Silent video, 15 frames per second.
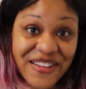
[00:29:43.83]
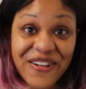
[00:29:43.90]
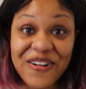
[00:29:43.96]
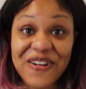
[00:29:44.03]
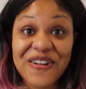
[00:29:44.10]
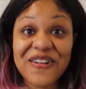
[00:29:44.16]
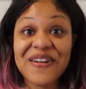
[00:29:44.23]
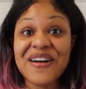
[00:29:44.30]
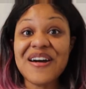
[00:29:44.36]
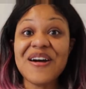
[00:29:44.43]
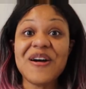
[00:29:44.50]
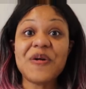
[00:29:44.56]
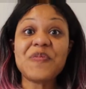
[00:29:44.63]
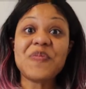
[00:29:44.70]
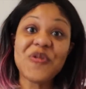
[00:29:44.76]
y'all
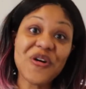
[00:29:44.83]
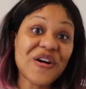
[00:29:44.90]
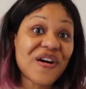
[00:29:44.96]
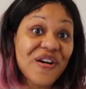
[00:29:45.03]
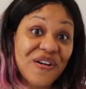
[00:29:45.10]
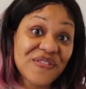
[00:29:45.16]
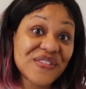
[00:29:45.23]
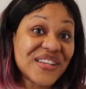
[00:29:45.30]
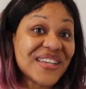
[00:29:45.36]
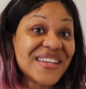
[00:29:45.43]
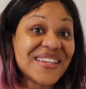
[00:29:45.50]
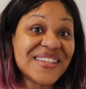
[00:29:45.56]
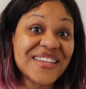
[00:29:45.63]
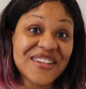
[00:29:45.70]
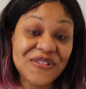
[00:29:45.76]
more
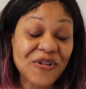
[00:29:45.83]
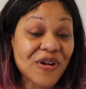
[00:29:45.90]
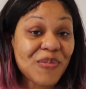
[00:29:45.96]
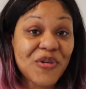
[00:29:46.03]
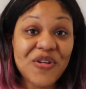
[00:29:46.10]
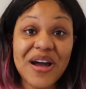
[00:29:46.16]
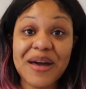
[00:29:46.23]
often than normal.